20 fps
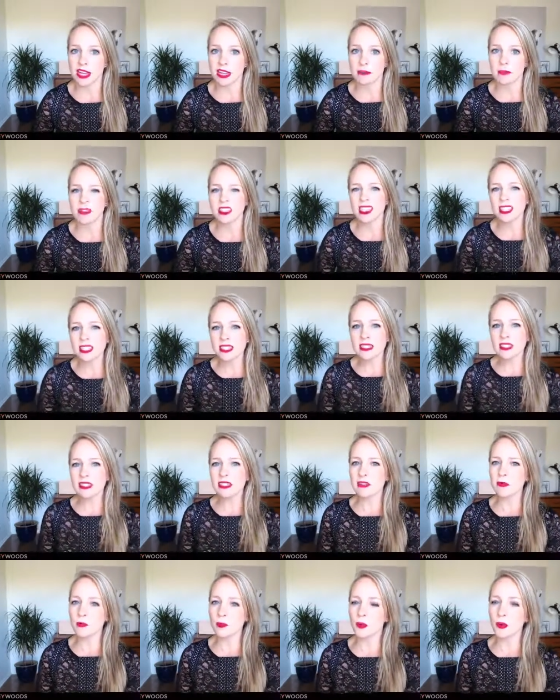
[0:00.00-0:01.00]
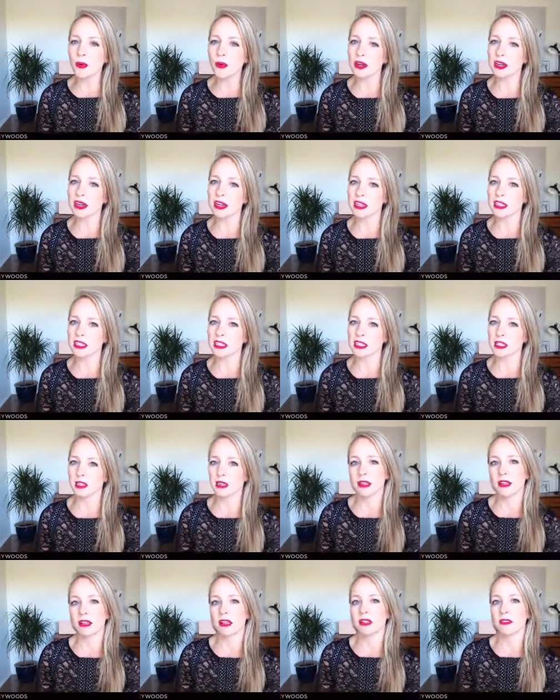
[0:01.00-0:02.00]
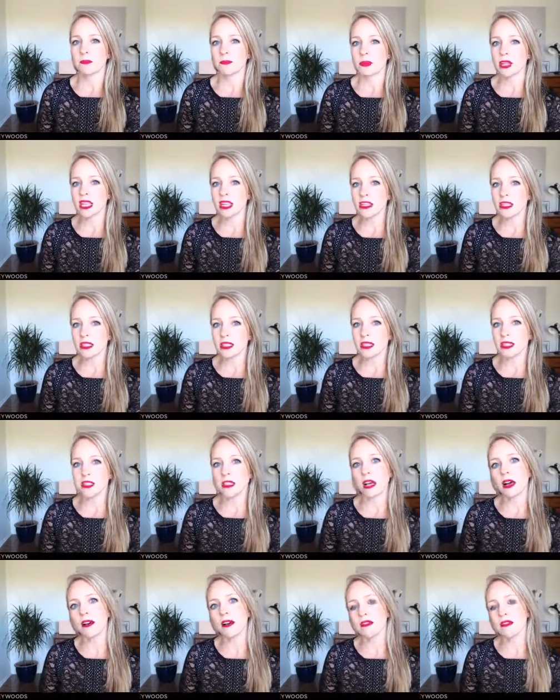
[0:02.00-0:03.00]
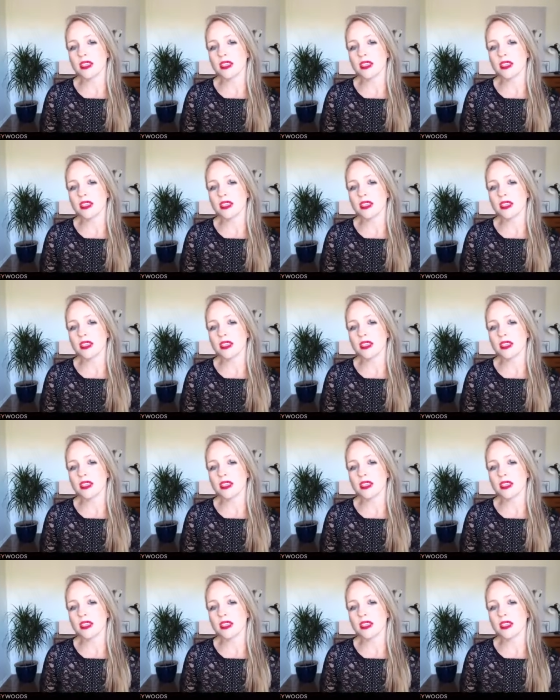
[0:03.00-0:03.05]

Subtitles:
This is an important piece of the